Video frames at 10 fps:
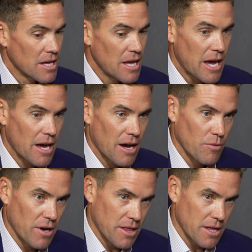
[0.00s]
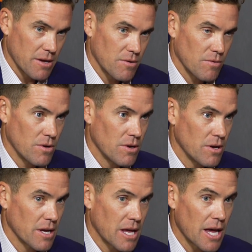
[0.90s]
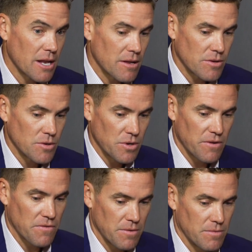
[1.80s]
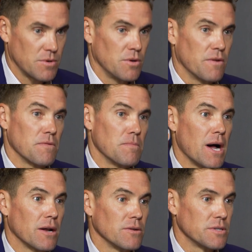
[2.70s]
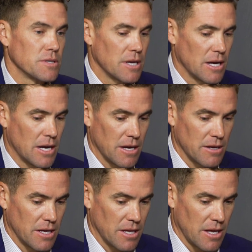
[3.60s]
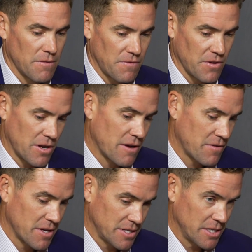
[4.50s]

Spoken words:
Yeah, well, I think, again, two different models in Philadelphia and